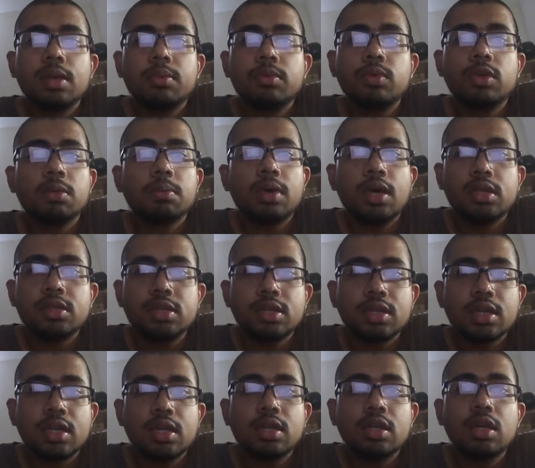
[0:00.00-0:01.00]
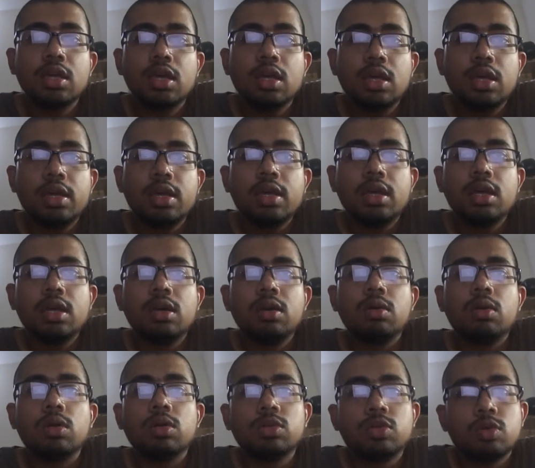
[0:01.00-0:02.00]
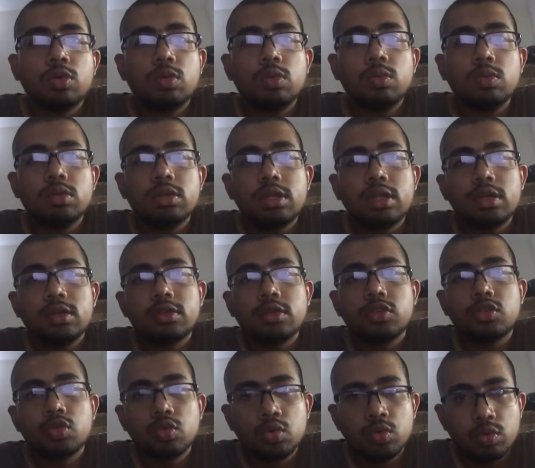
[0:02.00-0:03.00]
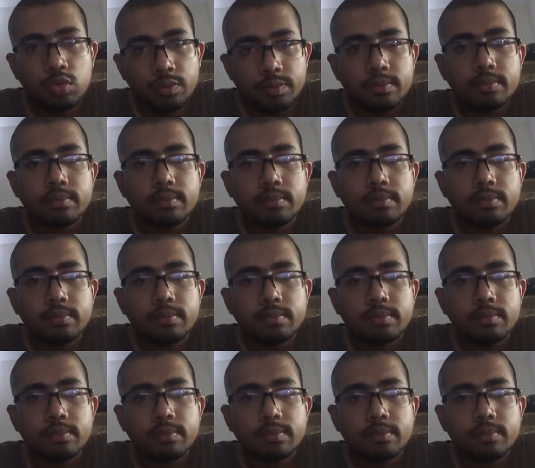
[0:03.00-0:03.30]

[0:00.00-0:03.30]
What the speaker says: Doing magic, and although there is a tool,